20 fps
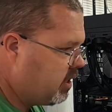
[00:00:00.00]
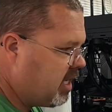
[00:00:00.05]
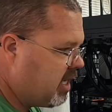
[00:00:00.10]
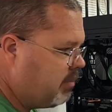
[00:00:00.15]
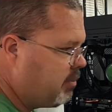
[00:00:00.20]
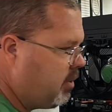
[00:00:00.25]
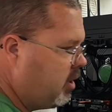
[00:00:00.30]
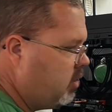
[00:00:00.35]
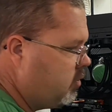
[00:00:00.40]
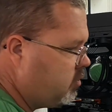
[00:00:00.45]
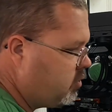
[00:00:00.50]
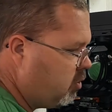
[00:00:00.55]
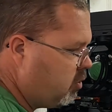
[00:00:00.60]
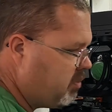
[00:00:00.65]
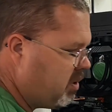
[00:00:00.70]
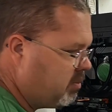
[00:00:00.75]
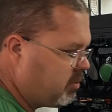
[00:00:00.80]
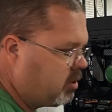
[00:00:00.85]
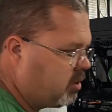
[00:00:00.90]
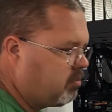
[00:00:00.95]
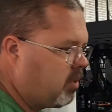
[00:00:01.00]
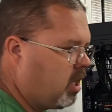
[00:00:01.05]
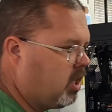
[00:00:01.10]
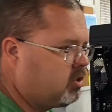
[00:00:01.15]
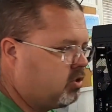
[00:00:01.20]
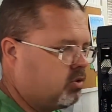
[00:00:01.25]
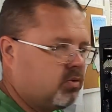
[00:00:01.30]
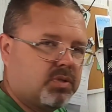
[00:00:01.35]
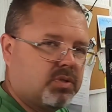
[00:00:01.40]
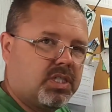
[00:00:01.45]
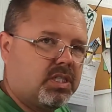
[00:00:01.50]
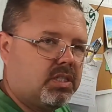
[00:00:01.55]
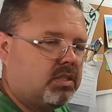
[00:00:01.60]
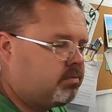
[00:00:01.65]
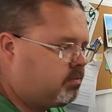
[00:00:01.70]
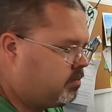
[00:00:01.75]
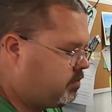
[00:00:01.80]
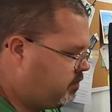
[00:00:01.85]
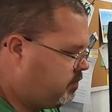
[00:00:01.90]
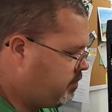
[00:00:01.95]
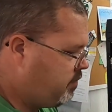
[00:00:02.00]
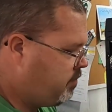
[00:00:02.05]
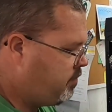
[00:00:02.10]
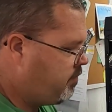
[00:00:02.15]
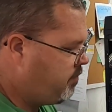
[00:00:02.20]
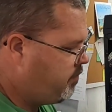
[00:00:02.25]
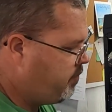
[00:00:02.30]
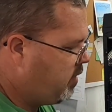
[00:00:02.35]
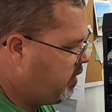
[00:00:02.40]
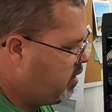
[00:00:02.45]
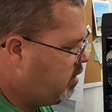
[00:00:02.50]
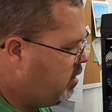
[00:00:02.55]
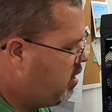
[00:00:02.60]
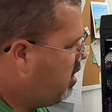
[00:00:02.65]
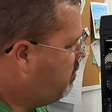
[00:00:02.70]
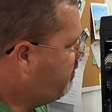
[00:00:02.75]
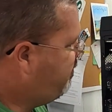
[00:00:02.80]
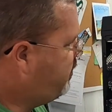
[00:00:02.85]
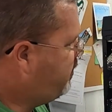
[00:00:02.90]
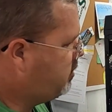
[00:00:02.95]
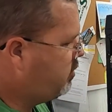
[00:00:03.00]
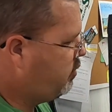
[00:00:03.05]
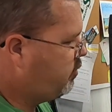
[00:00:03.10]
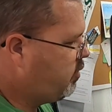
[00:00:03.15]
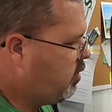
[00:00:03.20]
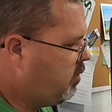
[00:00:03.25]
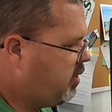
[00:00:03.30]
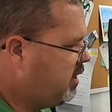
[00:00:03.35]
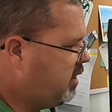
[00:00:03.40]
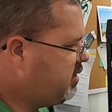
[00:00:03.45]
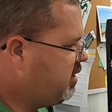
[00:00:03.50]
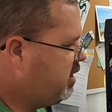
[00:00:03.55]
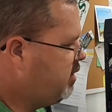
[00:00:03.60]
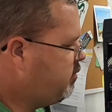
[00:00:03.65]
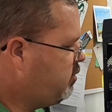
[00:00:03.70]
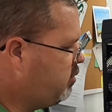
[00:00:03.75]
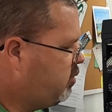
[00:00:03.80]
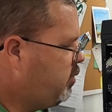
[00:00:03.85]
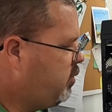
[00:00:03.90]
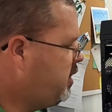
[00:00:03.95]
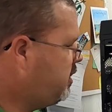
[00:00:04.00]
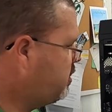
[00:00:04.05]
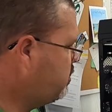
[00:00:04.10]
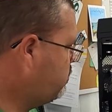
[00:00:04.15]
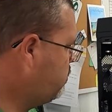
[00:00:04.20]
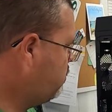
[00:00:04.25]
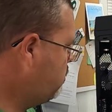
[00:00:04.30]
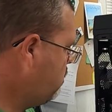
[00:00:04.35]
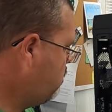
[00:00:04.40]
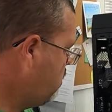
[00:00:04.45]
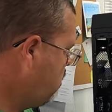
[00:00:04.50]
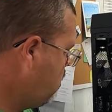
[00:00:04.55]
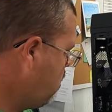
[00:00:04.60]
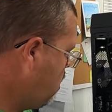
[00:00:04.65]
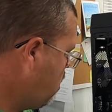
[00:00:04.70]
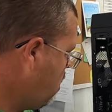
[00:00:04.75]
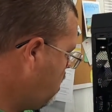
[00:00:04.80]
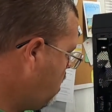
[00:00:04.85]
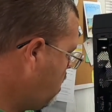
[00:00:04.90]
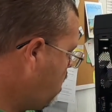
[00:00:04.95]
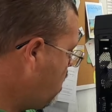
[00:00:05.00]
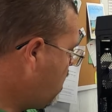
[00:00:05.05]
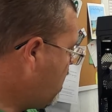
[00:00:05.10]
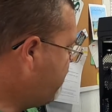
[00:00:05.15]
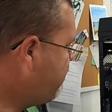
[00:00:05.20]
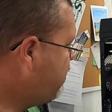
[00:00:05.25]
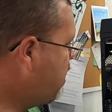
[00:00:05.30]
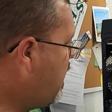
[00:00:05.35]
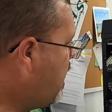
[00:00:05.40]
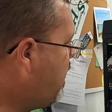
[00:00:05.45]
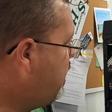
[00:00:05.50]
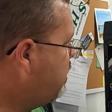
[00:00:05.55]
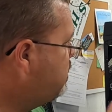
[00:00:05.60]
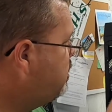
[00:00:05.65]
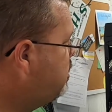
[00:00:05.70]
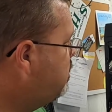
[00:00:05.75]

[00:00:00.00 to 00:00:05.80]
got my other 2 memory modules in. I'm fixing to throw these in real quick. I've got